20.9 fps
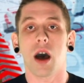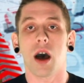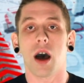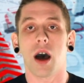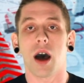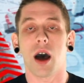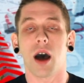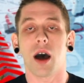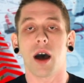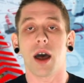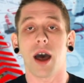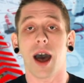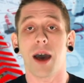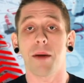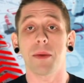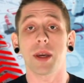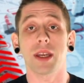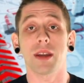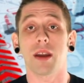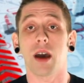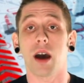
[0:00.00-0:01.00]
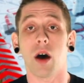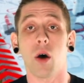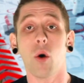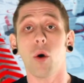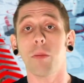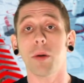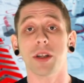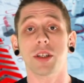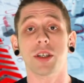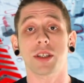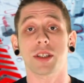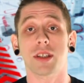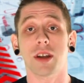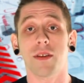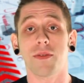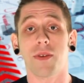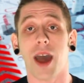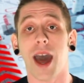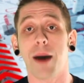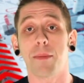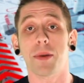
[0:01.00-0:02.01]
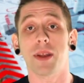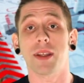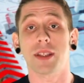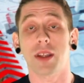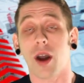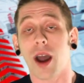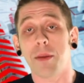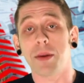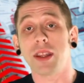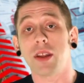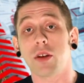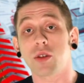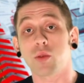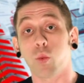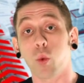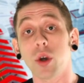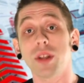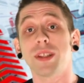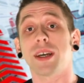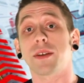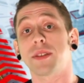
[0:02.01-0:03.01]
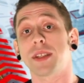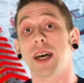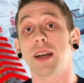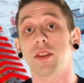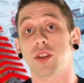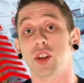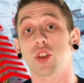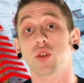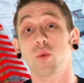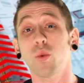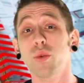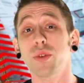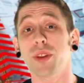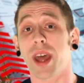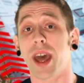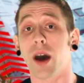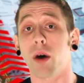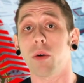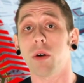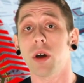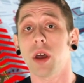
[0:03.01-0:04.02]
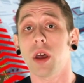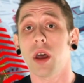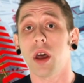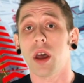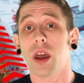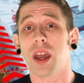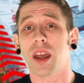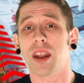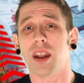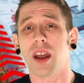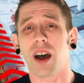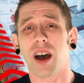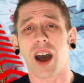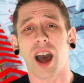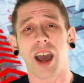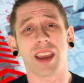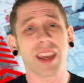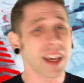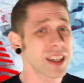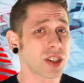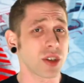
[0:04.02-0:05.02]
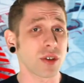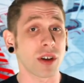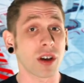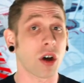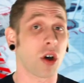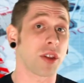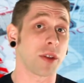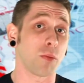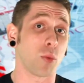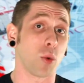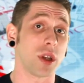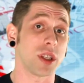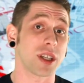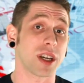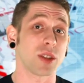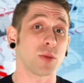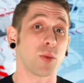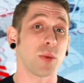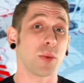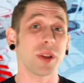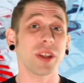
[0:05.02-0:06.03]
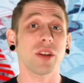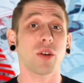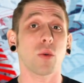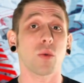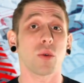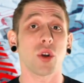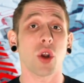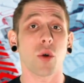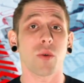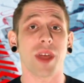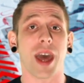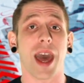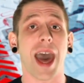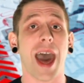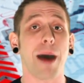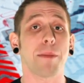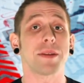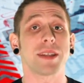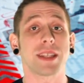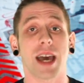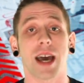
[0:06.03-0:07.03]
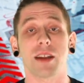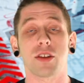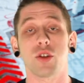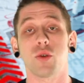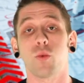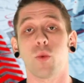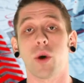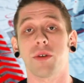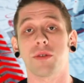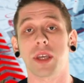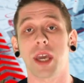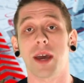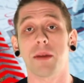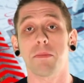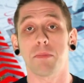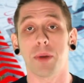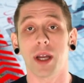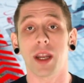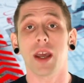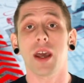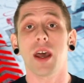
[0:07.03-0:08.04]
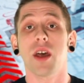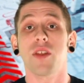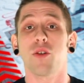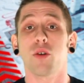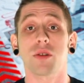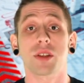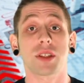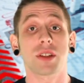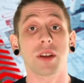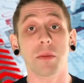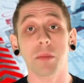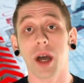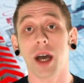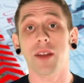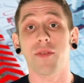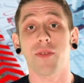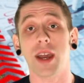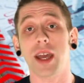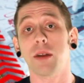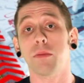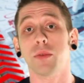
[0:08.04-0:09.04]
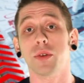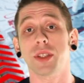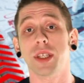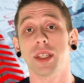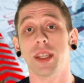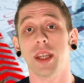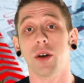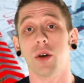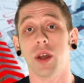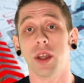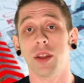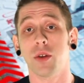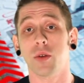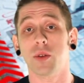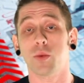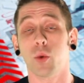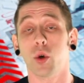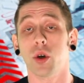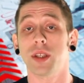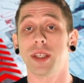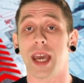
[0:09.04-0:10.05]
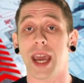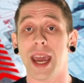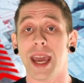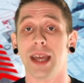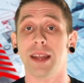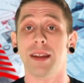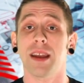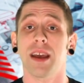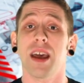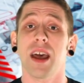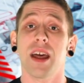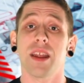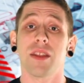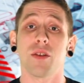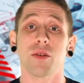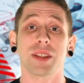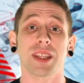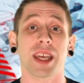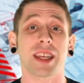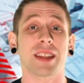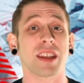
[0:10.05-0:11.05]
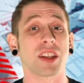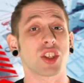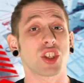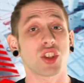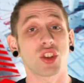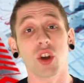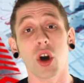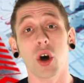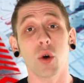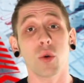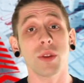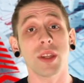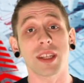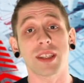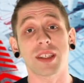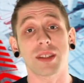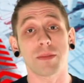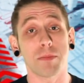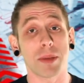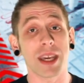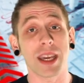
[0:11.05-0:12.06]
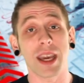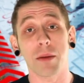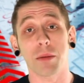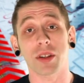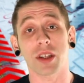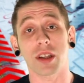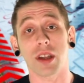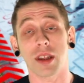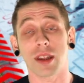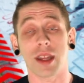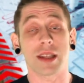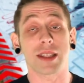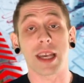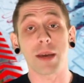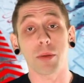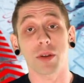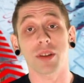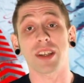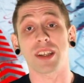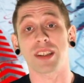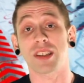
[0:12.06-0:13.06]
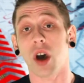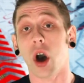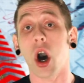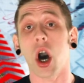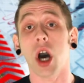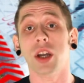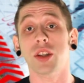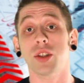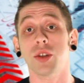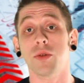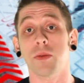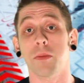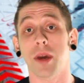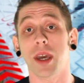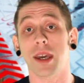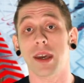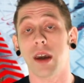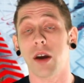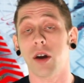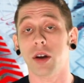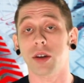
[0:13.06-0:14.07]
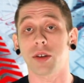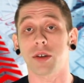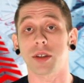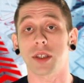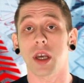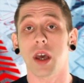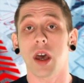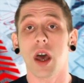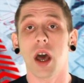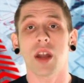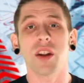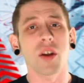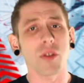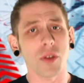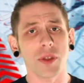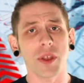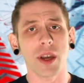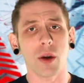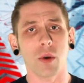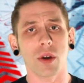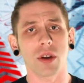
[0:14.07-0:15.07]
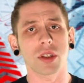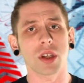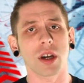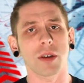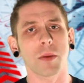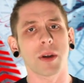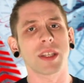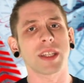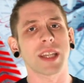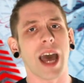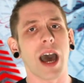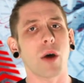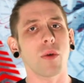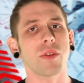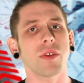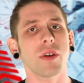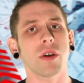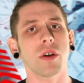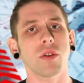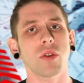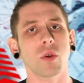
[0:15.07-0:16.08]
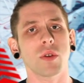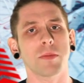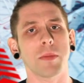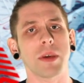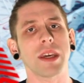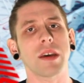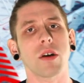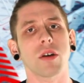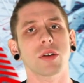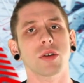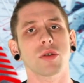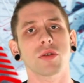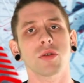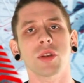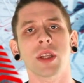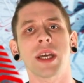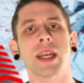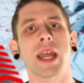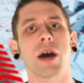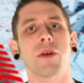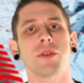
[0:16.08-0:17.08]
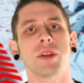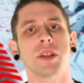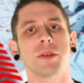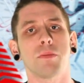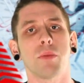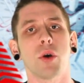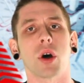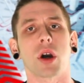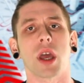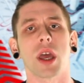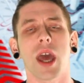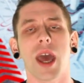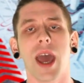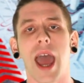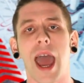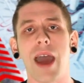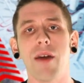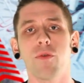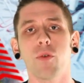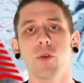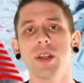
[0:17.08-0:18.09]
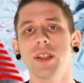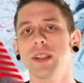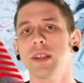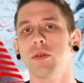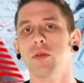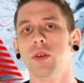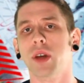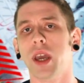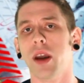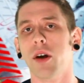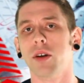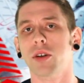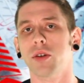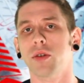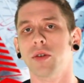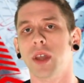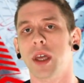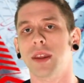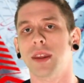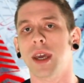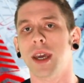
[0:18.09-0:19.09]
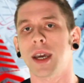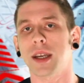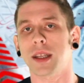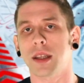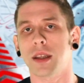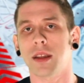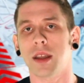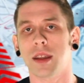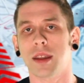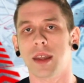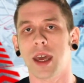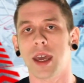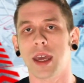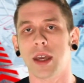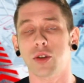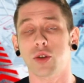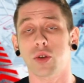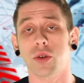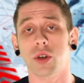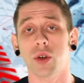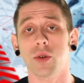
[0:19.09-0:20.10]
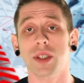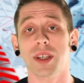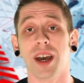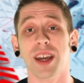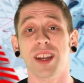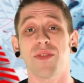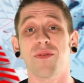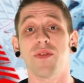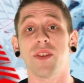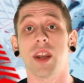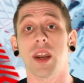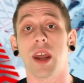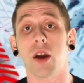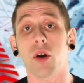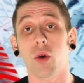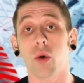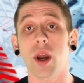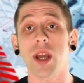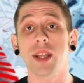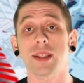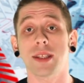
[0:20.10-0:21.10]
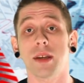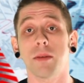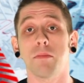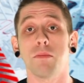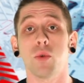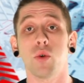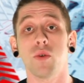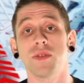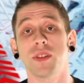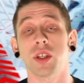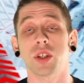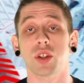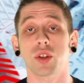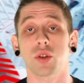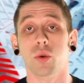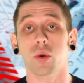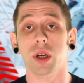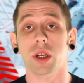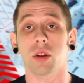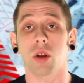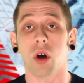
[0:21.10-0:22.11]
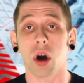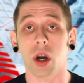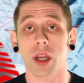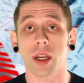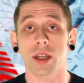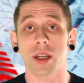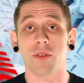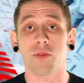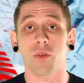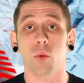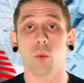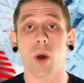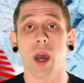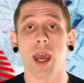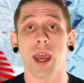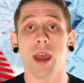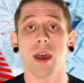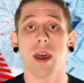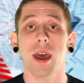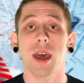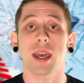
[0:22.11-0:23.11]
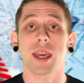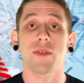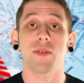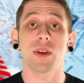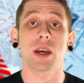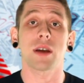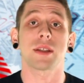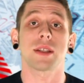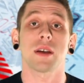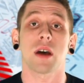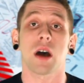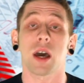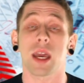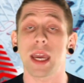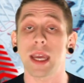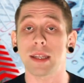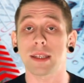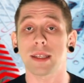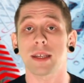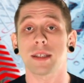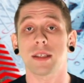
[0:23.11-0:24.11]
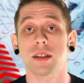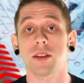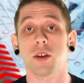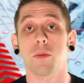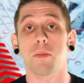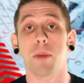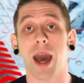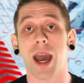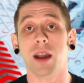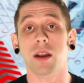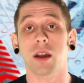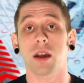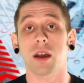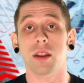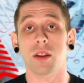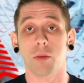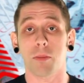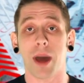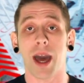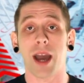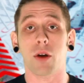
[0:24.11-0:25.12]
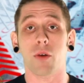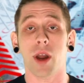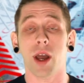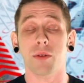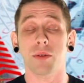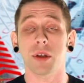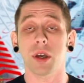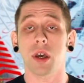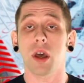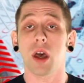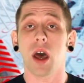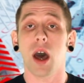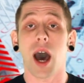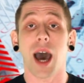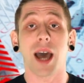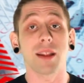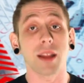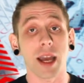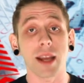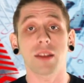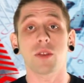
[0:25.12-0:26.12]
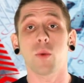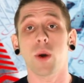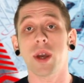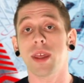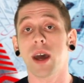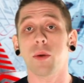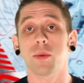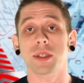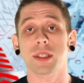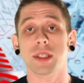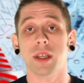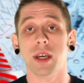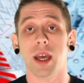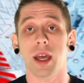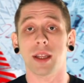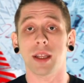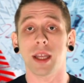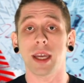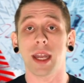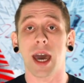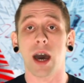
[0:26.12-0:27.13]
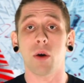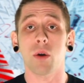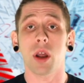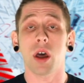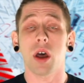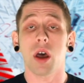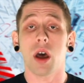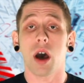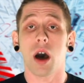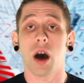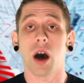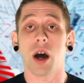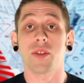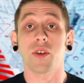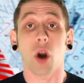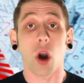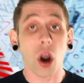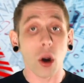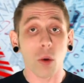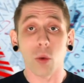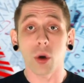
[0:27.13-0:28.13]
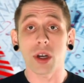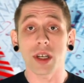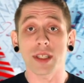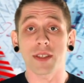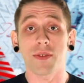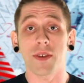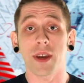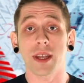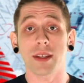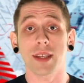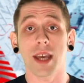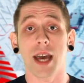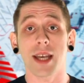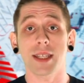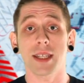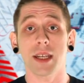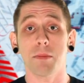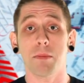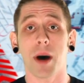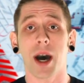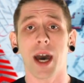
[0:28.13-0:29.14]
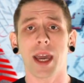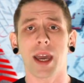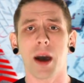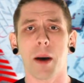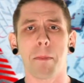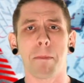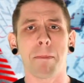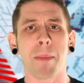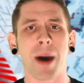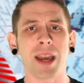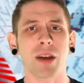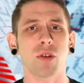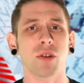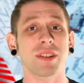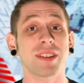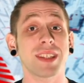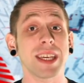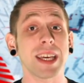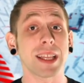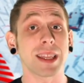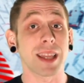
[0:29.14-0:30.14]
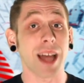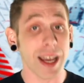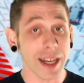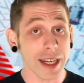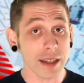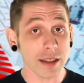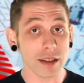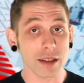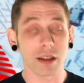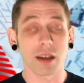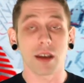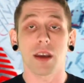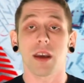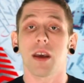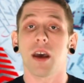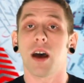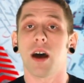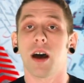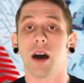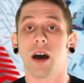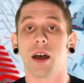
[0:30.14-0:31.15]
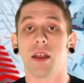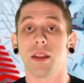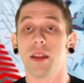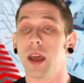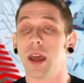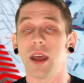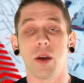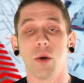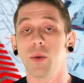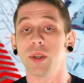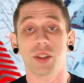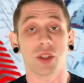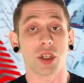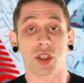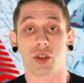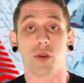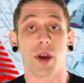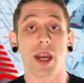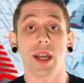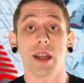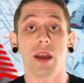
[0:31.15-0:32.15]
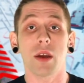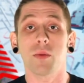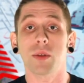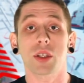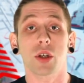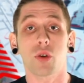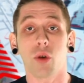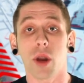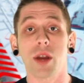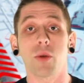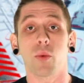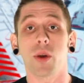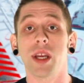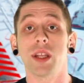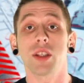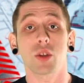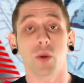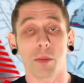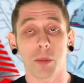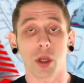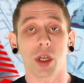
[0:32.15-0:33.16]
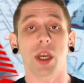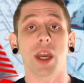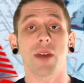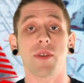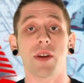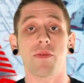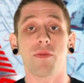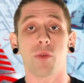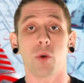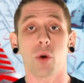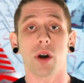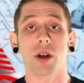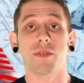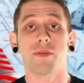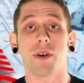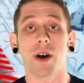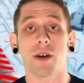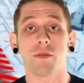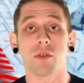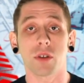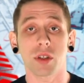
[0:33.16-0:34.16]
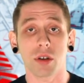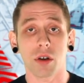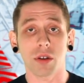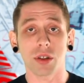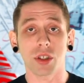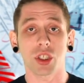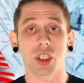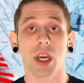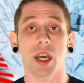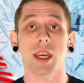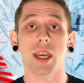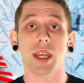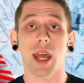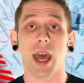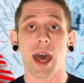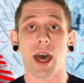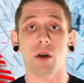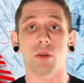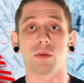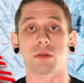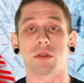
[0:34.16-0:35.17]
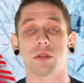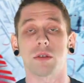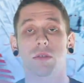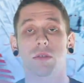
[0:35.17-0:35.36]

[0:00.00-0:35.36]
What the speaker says: A whole bunch of stuff happens there. I mean, there's woods outside the school now, and I guess you can call them woods because we really don't know the habitat too well yet, but there are some kind of animals in those woods, and there's like this stone that's able to talk to the main characters. Another thing I want to talk about is how those main characters are laid out in this book. Every single character that they introduce kind of narrates it and moves the story along in a different way, giving us a hint as to their background. I like the way that was laid out. The artwork is fantastic by Michael D'Alinus. It was just great. It was a great read, so I'm going to give it 4 out of 5 Nerd Skulls. Check it out.